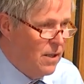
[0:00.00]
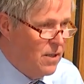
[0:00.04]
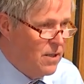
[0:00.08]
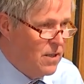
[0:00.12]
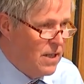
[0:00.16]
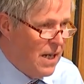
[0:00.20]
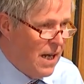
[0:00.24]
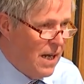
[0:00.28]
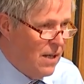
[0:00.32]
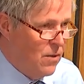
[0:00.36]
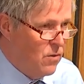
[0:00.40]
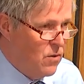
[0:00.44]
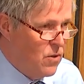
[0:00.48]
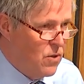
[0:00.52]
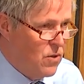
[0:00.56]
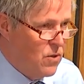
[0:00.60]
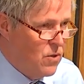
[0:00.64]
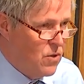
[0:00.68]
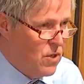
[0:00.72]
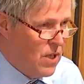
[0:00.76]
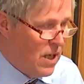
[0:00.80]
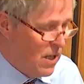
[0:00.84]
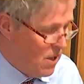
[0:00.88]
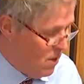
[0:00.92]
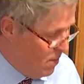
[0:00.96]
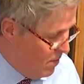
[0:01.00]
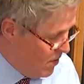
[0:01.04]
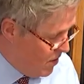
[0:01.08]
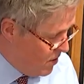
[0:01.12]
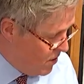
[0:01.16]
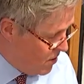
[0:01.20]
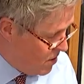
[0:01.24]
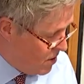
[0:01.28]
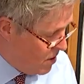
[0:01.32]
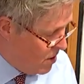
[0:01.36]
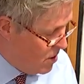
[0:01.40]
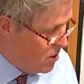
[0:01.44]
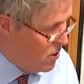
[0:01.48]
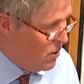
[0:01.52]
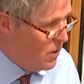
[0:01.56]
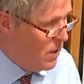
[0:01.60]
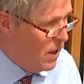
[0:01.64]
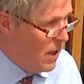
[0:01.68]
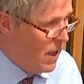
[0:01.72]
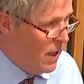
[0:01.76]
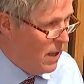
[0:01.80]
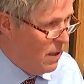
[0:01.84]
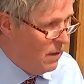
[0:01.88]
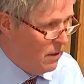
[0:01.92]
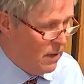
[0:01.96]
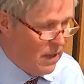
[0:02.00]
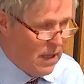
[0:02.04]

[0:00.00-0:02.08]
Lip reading: towns and settlements to do their